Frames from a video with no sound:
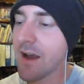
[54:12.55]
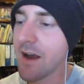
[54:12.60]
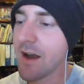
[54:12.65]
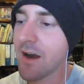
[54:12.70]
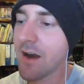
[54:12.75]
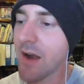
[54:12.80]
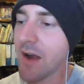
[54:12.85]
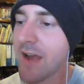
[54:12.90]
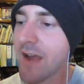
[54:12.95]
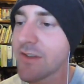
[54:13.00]

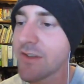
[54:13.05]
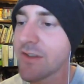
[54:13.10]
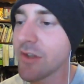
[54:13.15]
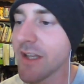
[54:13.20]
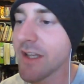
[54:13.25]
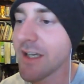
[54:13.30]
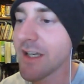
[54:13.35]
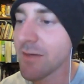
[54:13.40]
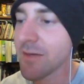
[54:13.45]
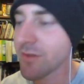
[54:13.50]
as
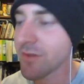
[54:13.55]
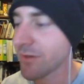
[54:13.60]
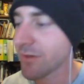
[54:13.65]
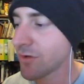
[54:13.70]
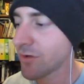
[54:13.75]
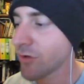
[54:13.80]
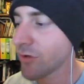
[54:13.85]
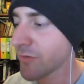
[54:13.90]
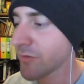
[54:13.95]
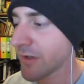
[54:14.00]
you're leading up to
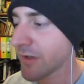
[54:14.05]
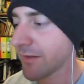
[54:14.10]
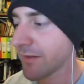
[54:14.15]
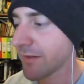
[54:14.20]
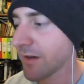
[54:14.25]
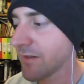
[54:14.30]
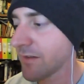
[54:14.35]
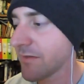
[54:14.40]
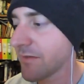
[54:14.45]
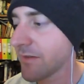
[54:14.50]
the tournament
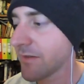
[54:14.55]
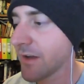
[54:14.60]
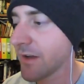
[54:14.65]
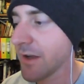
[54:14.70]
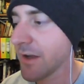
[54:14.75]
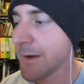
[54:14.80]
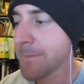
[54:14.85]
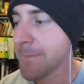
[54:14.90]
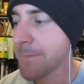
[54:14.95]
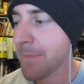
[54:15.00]
itself.
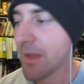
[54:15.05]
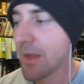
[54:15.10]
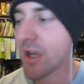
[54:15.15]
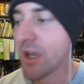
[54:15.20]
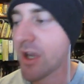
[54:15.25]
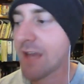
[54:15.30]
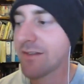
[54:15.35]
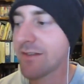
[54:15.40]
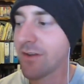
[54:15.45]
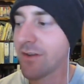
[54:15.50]

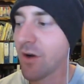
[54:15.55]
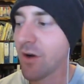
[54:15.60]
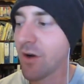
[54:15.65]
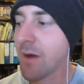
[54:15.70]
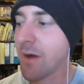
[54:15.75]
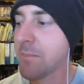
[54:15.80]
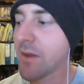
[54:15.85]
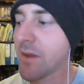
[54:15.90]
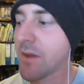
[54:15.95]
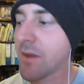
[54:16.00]
Okay, so
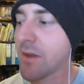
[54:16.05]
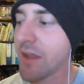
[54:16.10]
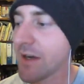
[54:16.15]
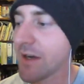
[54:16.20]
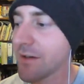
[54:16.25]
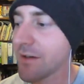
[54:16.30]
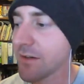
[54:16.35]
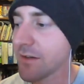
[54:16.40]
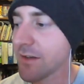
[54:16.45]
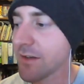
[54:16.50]
a month
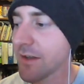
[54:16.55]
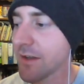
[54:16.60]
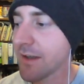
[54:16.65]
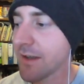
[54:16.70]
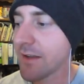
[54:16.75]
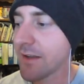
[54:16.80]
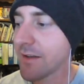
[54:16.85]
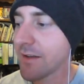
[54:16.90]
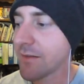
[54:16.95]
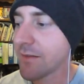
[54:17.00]
out.
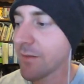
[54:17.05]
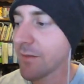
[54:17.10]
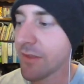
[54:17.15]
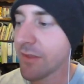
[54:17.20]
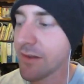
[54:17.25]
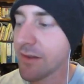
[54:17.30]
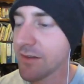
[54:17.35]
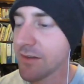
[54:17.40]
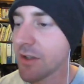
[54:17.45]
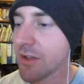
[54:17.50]
Some of the
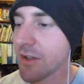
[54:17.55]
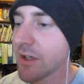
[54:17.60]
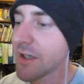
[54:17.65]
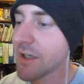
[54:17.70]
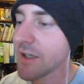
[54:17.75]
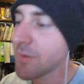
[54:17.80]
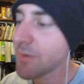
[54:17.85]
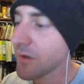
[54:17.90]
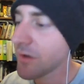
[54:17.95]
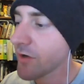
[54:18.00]
things you're going to need to
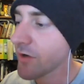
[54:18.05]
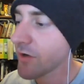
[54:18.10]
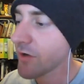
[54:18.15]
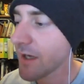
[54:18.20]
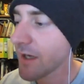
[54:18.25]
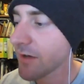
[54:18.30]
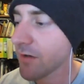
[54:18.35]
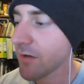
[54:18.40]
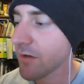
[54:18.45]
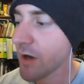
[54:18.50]
be looking at,
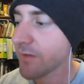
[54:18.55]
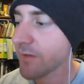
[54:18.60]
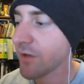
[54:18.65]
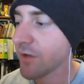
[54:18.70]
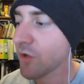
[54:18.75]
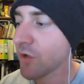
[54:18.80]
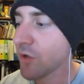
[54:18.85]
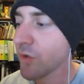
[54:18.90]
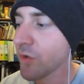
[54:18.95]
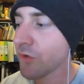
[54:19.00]
right? So you
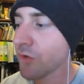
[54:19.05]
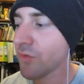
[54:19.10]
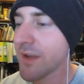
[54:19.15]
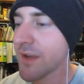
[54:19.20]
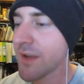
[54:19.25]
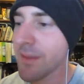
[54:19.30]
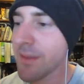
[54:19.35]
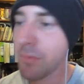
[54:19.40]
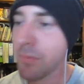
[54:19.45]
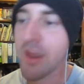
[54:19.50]
want to read the
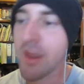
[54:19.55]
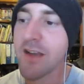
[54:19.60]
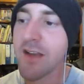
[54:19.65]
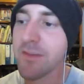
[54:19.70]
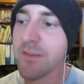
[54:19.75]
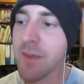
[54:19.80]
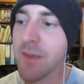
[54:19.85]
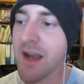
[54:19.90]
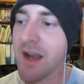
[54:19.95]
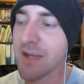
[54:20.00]
player's
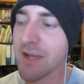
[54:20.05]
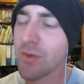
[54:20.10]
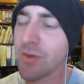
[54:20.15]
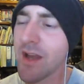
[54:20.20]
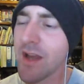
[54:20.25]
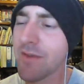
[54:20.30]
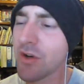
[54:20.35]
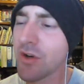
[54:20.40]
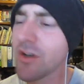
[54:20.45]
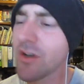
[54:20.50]
pack. You want to have a
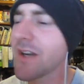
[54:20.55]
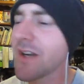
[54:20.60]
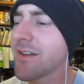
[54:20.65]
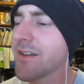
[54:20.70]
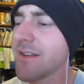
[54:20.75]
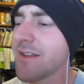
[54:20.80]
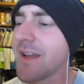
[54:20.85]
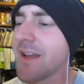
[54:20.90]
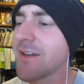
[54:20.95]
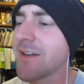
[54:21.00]
good
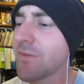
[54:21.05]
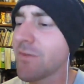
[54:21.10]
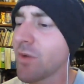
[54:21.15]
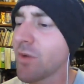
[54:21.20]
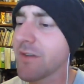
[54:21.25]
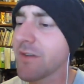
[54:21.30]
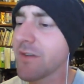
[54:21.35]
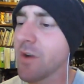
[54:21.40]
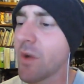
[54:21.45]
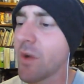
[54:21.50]
understanding of what's
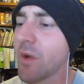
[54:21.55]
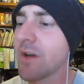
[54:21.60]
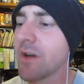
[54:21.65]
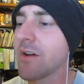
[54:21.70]
going on.